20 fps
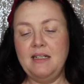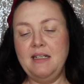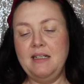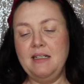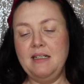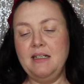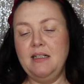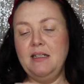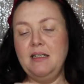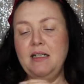
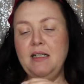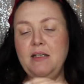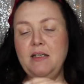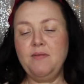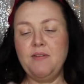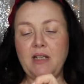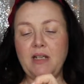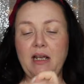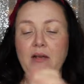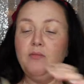it
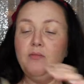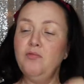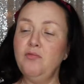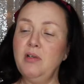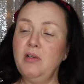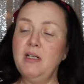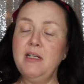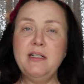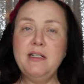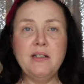leaves a
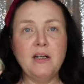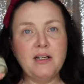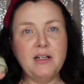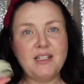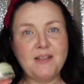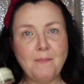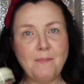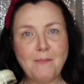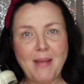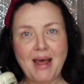really
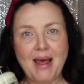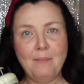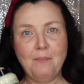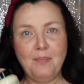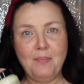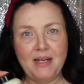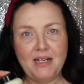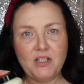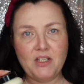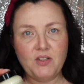nice matte
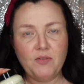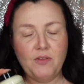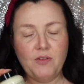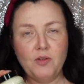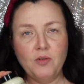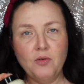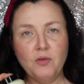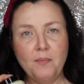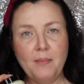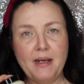base for
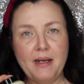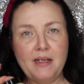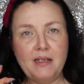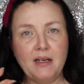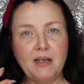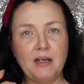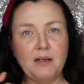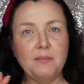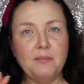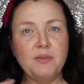your
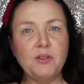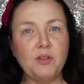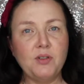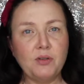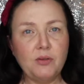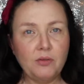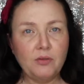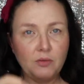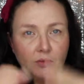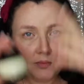makeup
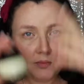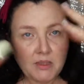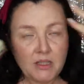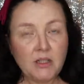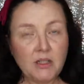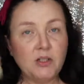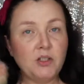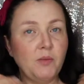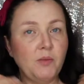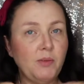to
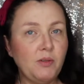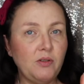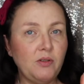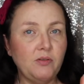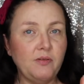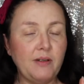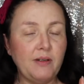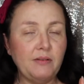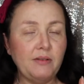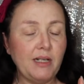put
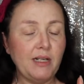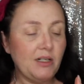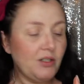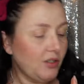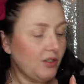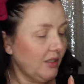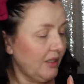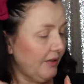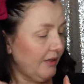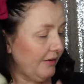your
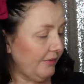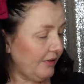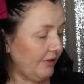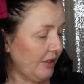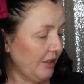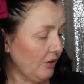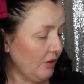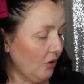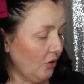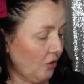foundation and
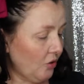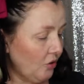everything